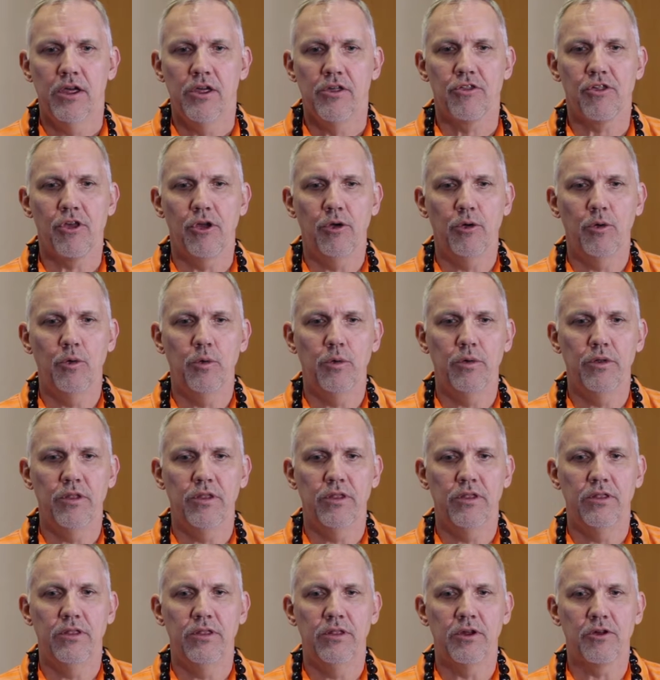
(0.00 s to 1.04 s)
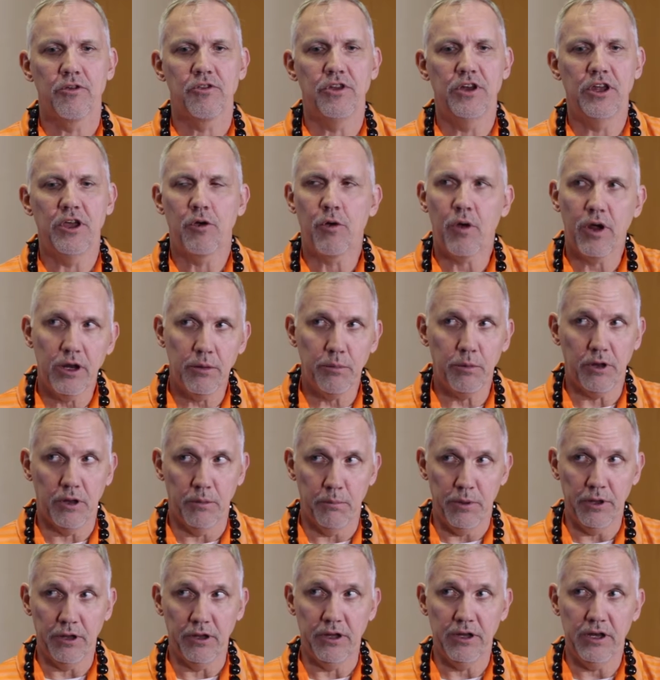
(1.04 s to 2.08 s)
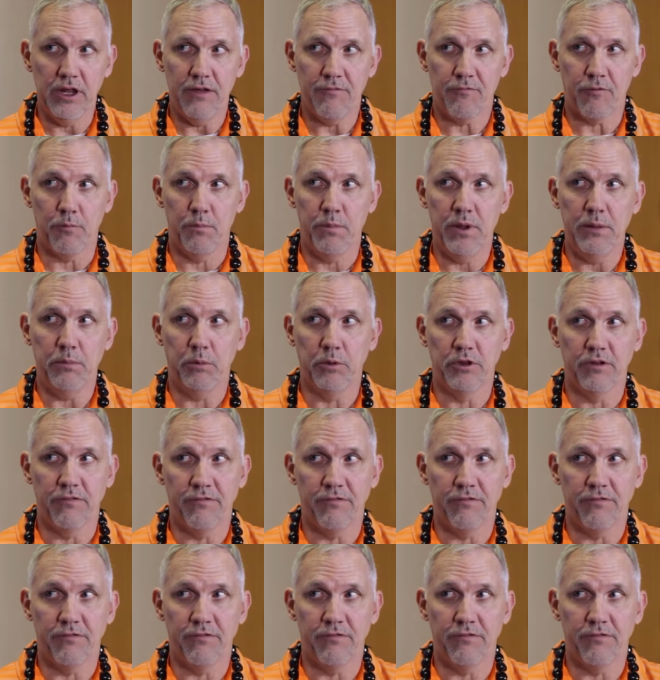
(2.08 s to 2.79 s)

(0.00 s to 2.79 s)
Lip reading: So there's an incredible ability for people